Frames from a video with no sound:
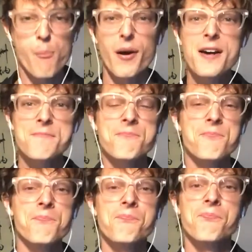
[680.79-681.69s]
But
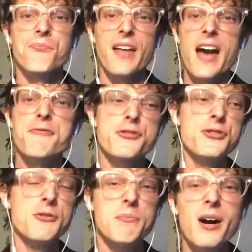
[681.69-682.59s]
after
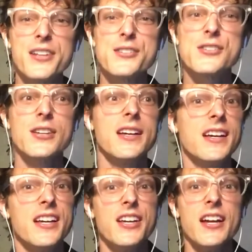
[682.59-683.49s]
2 months,
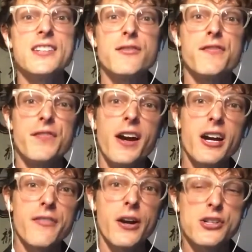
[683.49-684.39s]
it's a
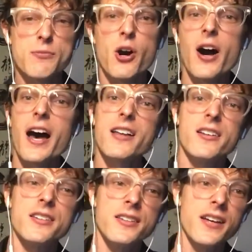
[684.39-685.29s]
very, very small
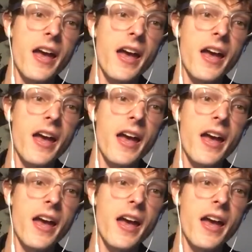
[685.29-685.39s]
island.